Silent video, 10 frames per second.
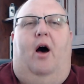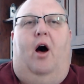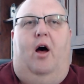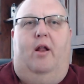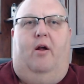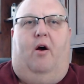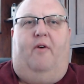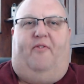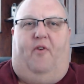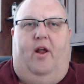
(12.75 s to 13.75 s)
on
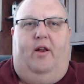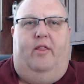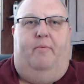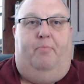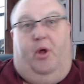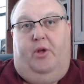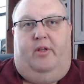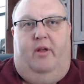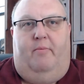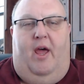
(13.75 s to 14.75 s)
our friend the
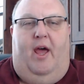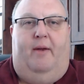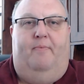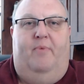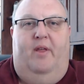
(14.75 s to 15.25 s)
Bulltein Man.